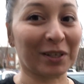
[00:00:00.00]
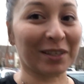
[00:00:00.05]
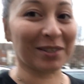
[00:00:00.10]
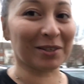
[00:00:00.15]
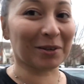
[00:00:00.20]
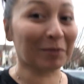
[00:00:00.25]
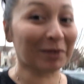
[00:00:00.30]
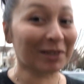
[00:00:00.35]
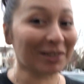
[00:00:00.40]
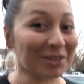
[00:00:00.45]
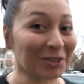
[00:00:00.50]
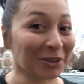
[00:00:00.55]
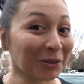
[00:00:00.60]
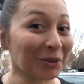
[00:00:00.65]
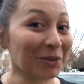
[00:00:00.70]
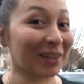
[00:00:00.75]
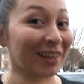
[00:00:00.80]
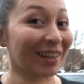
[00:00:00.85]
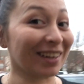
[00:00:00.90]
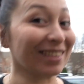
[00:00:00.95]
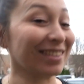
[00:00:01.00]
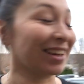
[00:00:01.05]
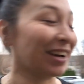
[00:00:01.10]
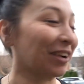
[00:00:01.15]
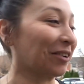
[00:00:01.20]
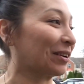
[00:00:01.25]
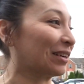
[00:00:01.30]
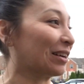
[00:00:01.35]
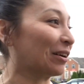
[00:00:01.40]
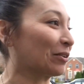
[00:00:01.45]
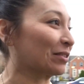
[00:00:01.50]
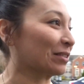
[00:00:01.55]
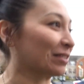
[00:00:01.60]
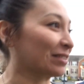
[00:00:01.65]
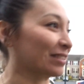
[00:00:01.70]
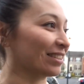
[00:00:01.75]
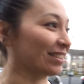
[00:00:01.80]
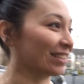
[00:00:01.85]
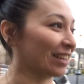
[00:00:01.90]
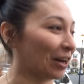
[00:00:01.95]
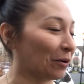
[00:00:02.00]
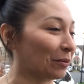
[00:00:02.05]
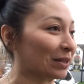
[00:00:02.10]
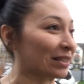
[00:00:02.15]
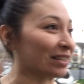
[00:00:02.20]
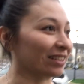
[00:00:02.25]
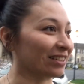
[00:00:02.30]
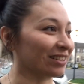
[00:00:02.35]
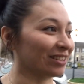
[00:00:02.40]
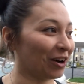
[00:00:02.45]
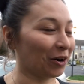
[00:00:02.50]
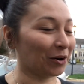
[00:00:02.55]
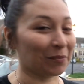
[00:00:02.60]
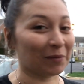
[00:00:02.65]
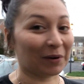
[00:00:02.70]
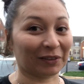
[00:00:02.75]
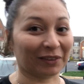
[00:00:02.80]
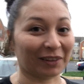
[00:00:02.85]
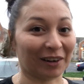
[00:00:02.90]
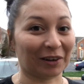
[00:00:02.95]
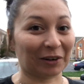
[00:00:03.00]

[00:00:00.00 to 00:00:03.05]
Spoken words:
So I'm going to show you guys that right now since I said I was going to talk about that